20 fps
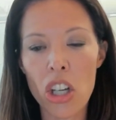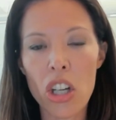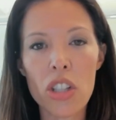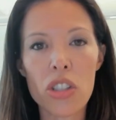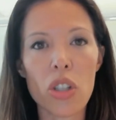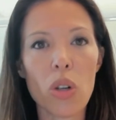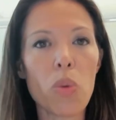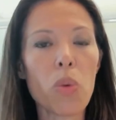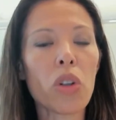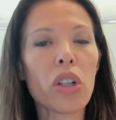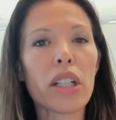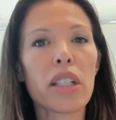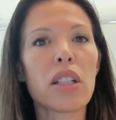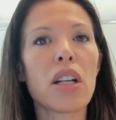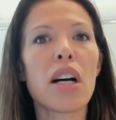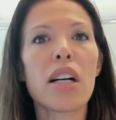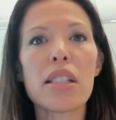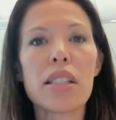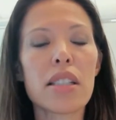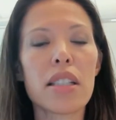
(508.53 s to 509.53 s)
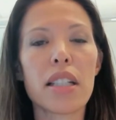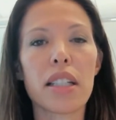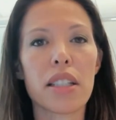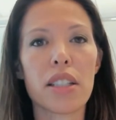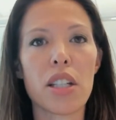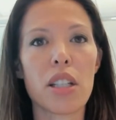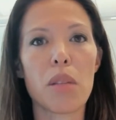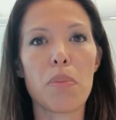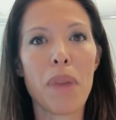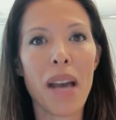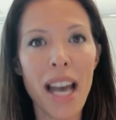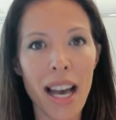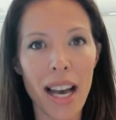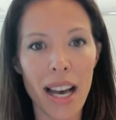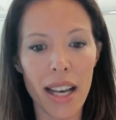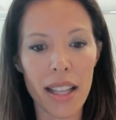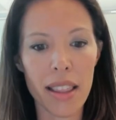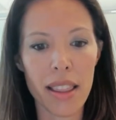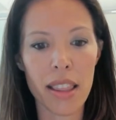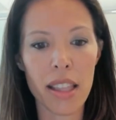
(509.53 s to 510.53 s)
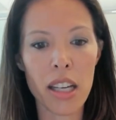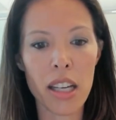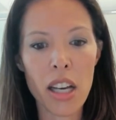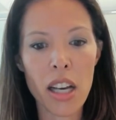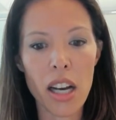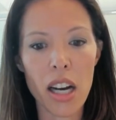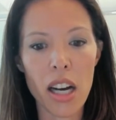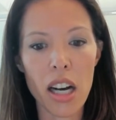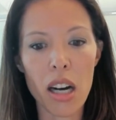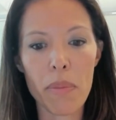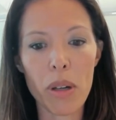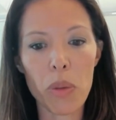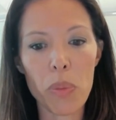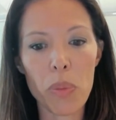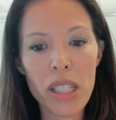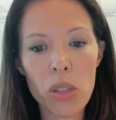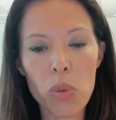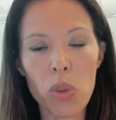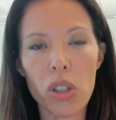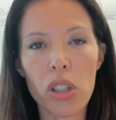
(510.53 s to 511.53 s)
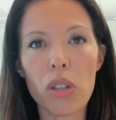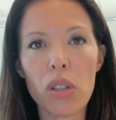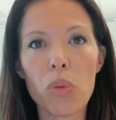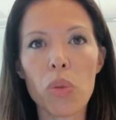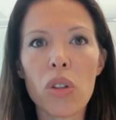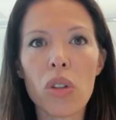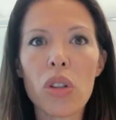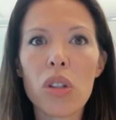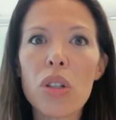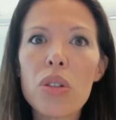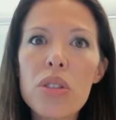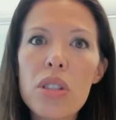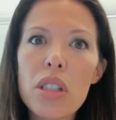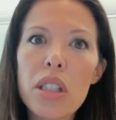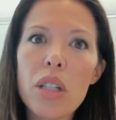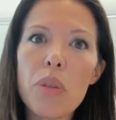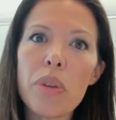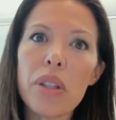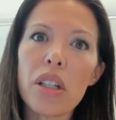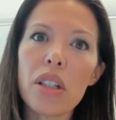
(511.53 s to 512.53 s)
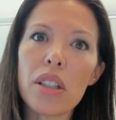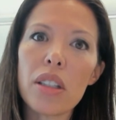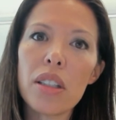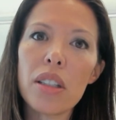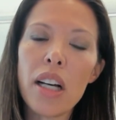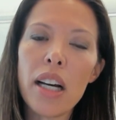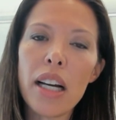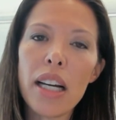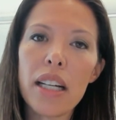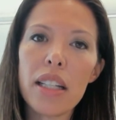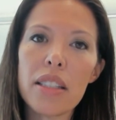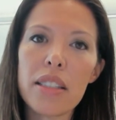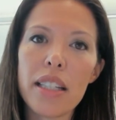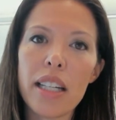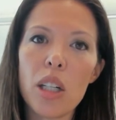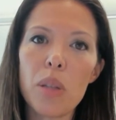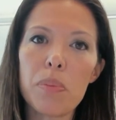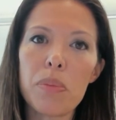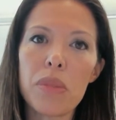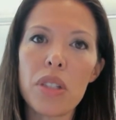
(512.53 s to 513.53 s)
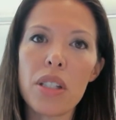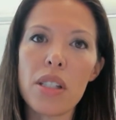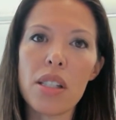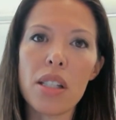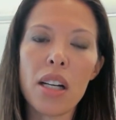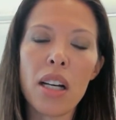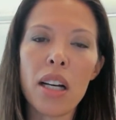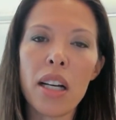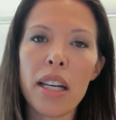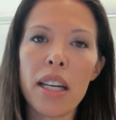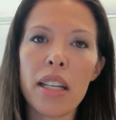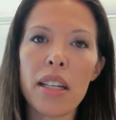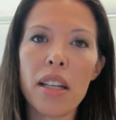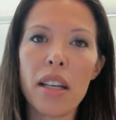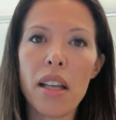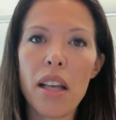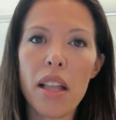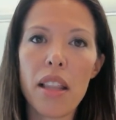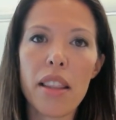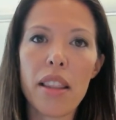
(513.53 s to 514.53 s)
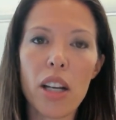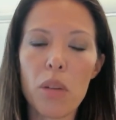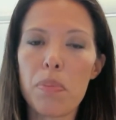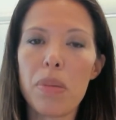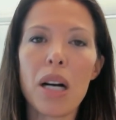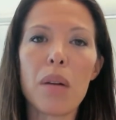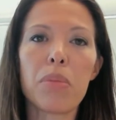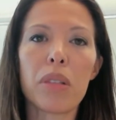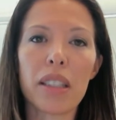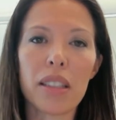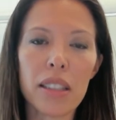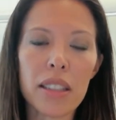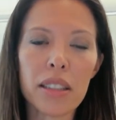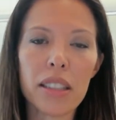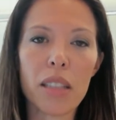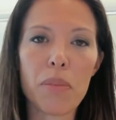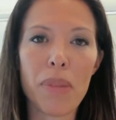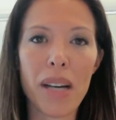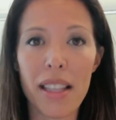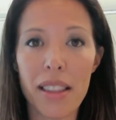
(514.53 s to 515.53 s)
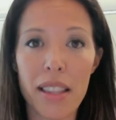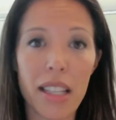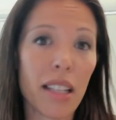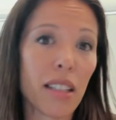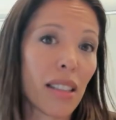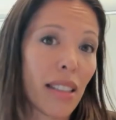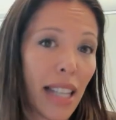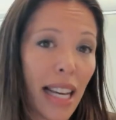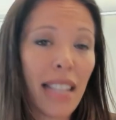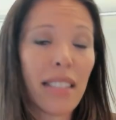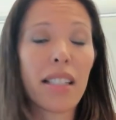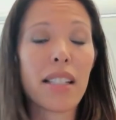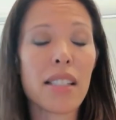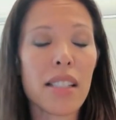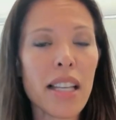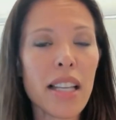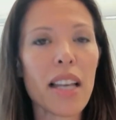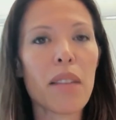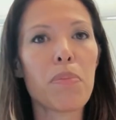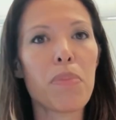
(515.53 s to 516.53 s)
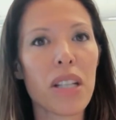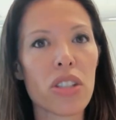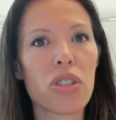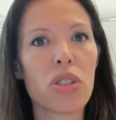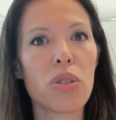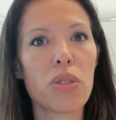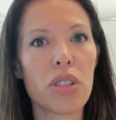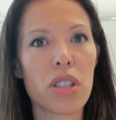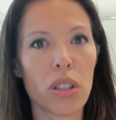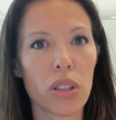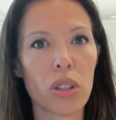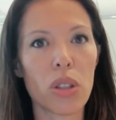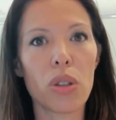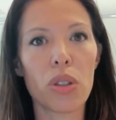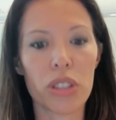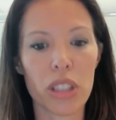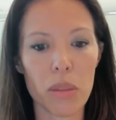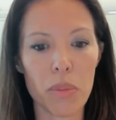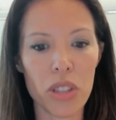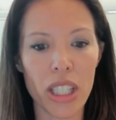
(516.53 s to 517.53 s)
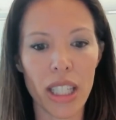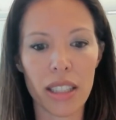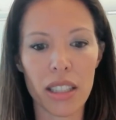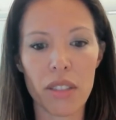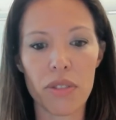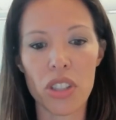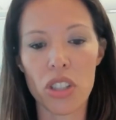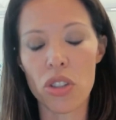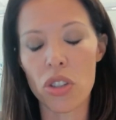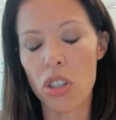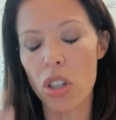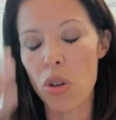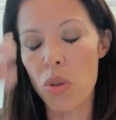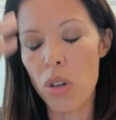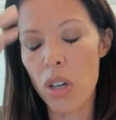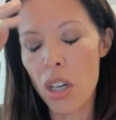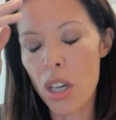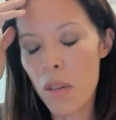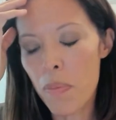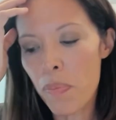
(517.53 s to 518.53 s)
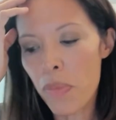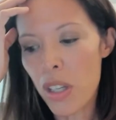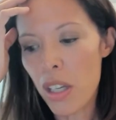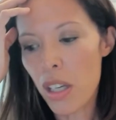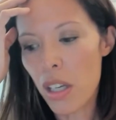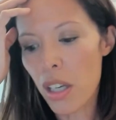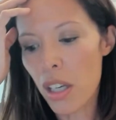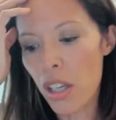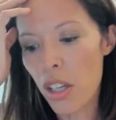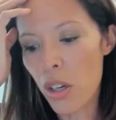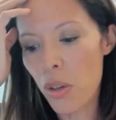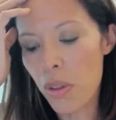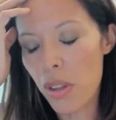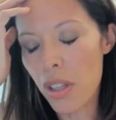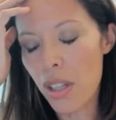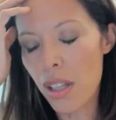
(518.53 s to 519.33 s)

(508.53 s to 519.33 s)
So we're agnostic to the path, um, and we can work closely with our clients to help design their public listing path that, as I said, best suits their goals and objectives. And so, you know,